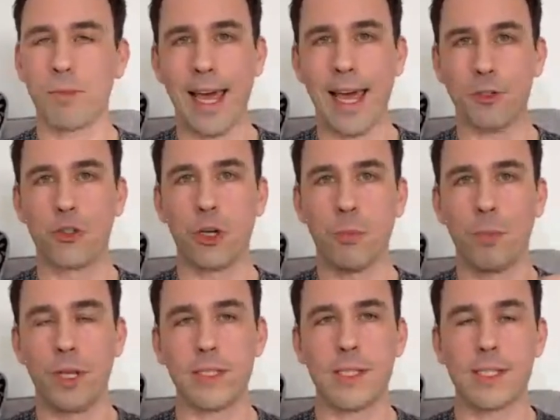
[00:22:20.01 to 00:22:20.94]
cloud
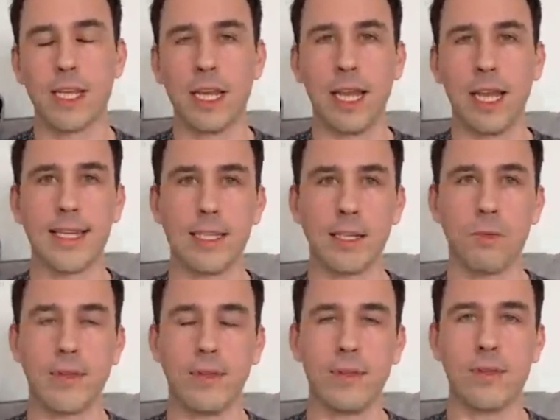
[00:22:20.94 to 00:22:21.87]
droplets
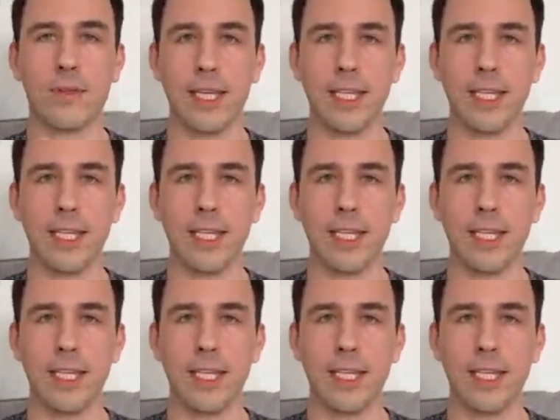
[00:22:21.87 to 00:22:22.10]
colliding with